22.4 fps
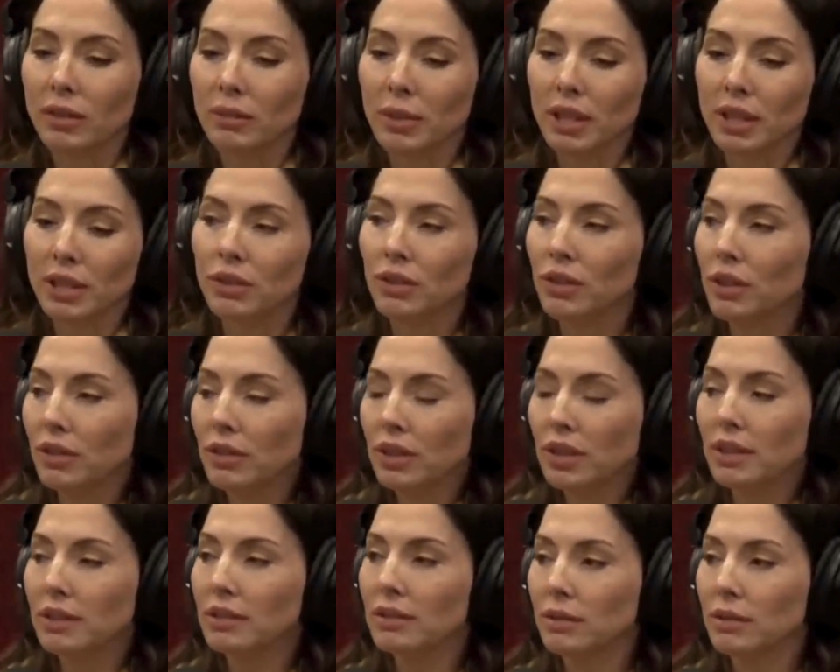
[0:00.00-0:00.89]
I'm like, you know
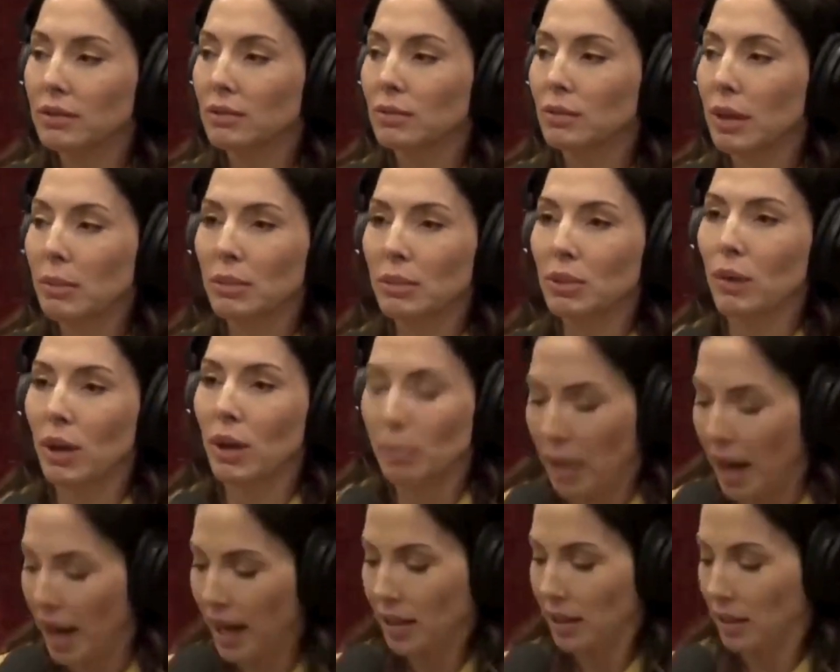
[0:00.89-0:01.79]
that women wear
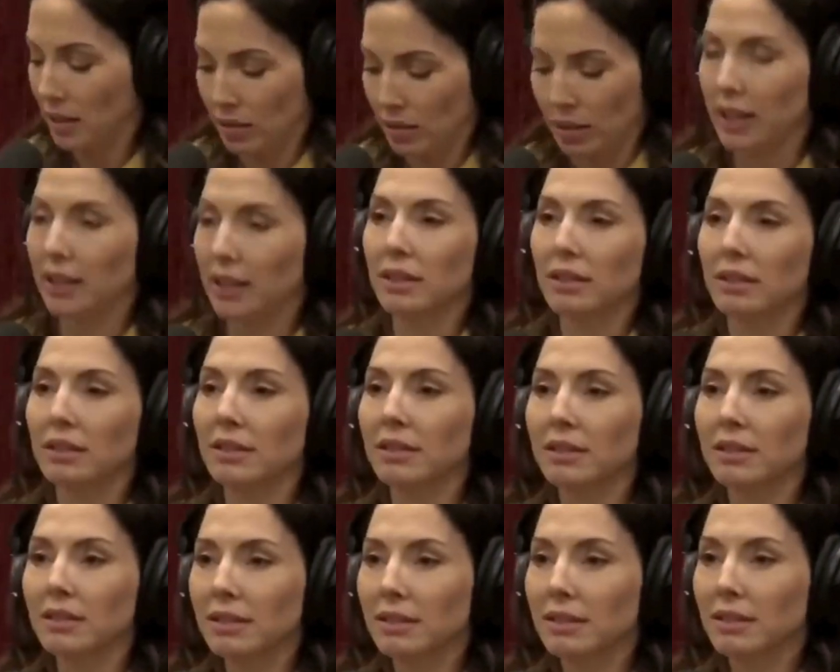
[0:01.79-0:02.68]
pants, right?
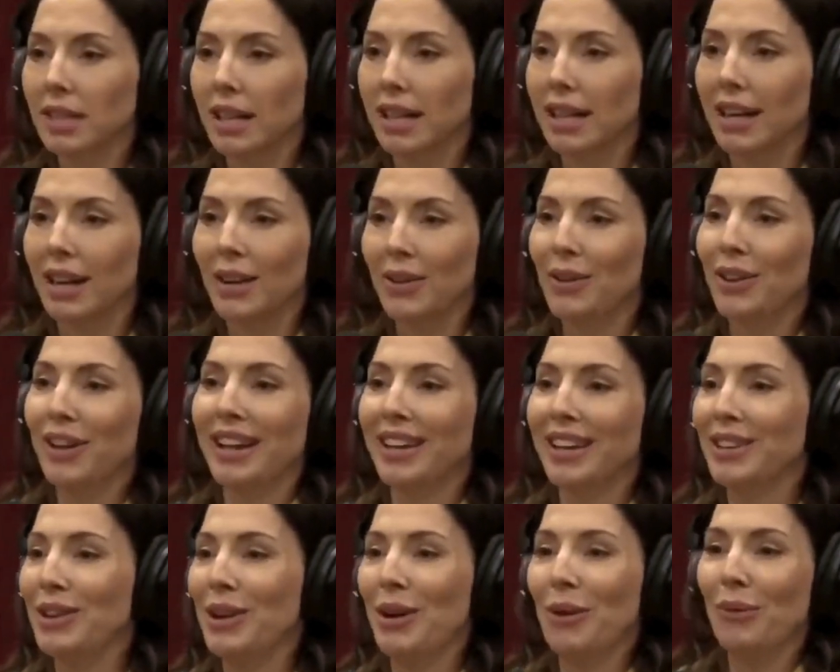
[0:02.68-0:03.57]
Like, yeah.
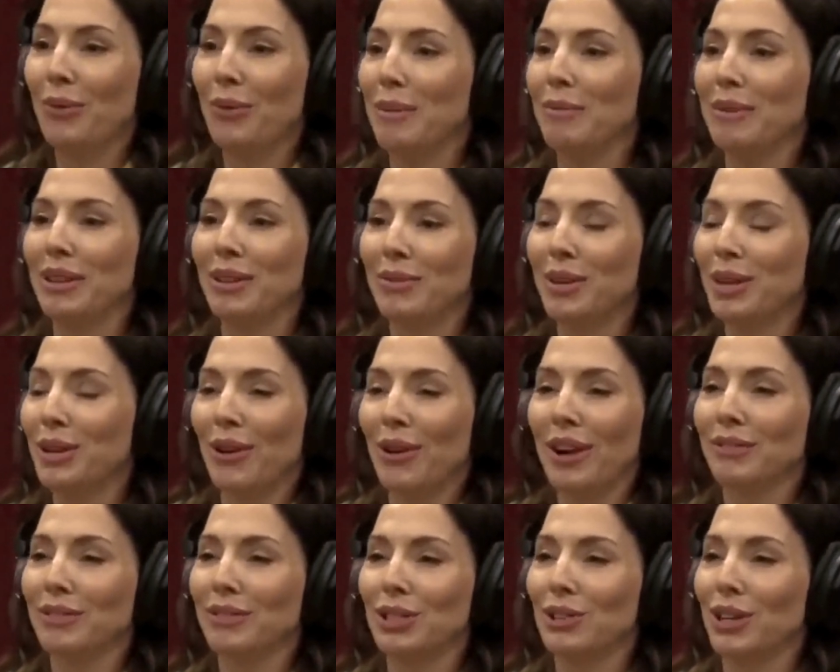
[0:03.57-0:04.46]
You know, women, we don't
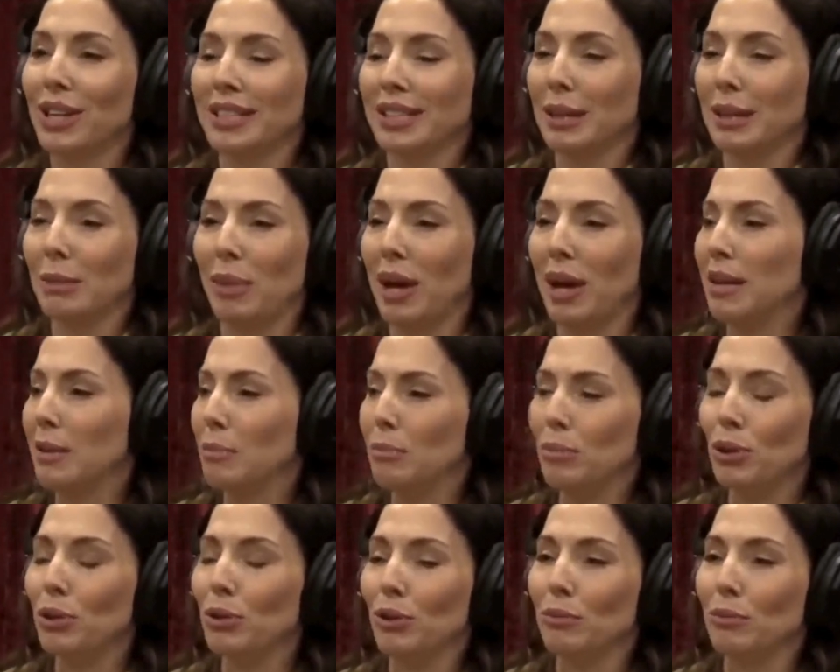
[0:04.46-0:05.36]
have to dress like Betty
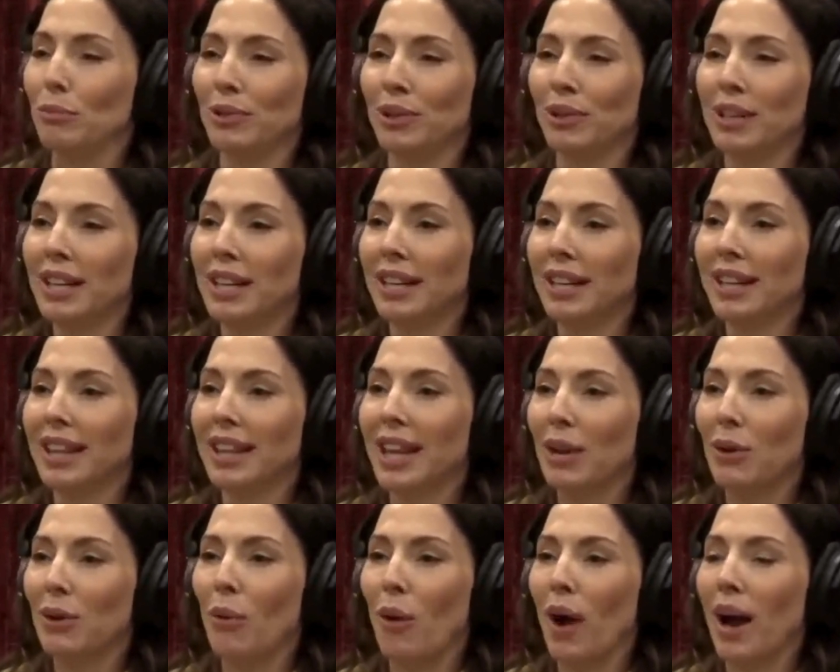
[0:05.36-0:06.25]
Boop.
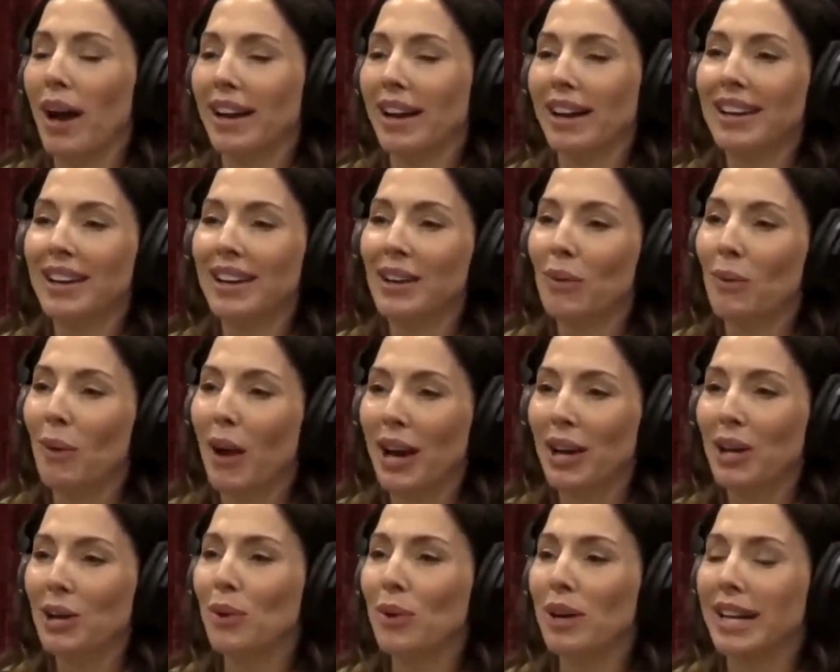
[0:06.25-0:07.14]
Like, why why
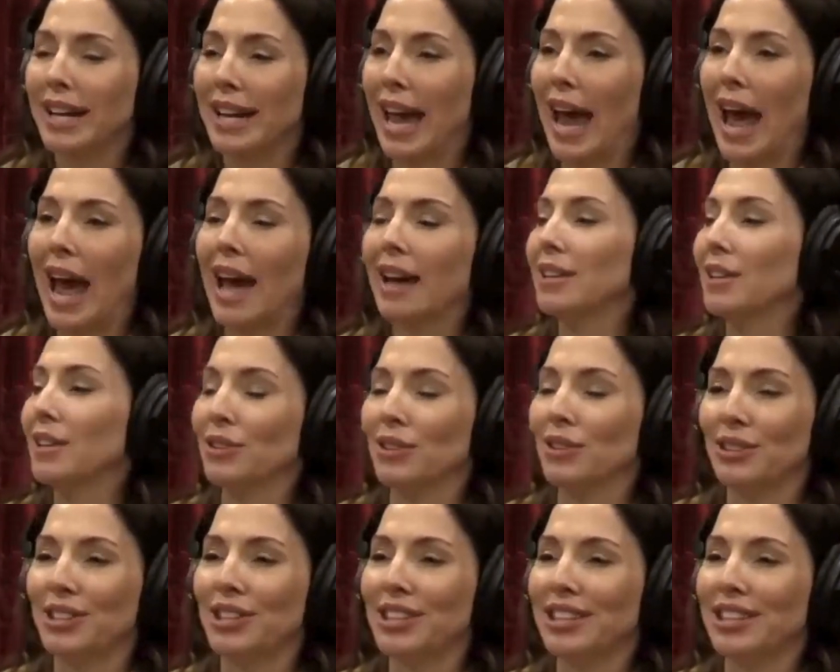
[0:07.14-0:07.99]
are you wearing cat ears?